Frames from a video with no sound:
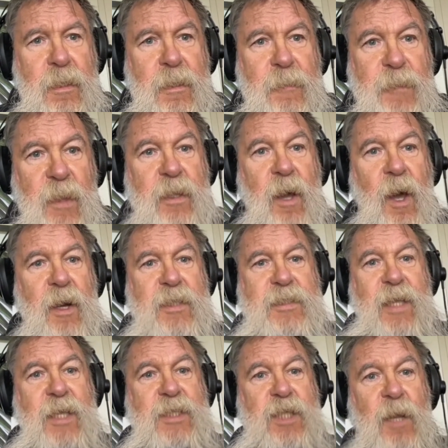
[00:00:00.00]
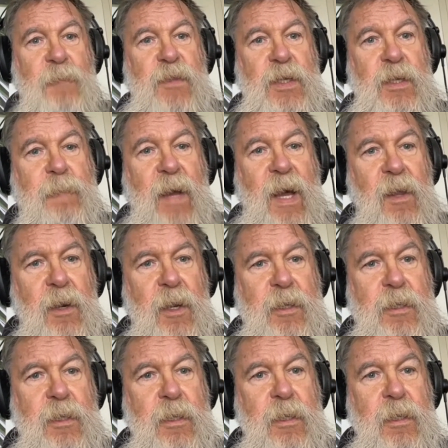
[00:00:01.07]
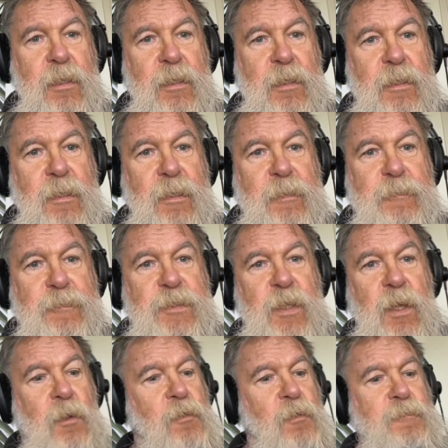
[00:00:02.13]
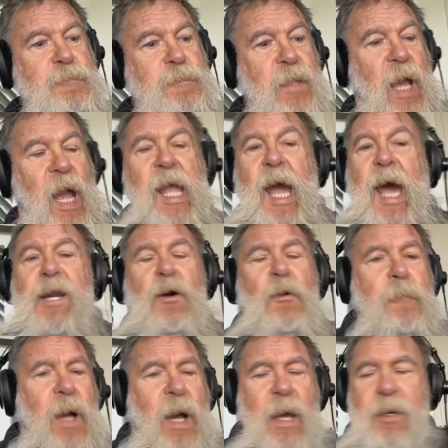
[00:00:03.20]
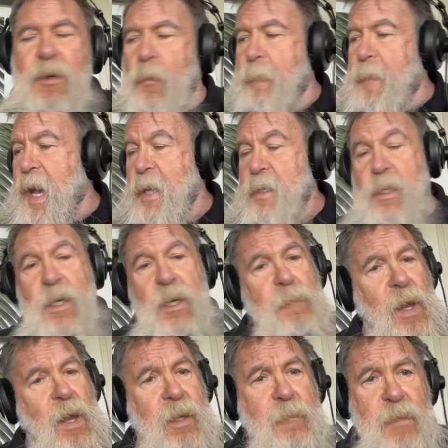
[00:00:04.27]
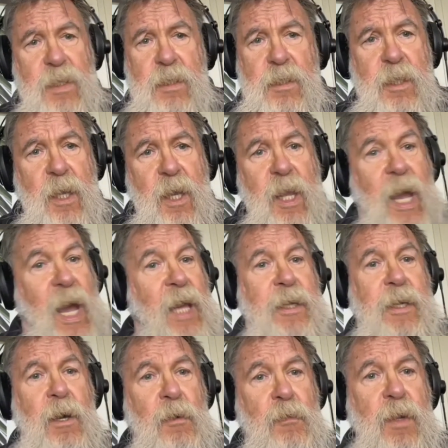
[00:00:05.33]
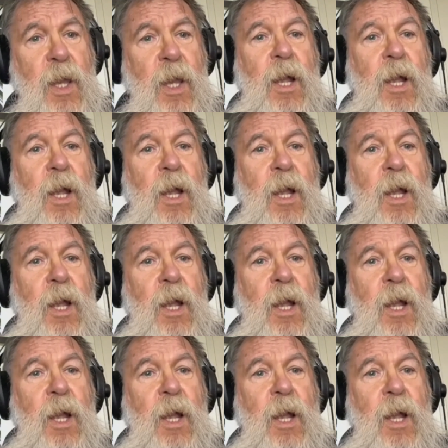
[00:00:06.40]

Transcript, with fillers: They got to say something about it. So, hey, I don't I don't mind anybody being gay. I don't.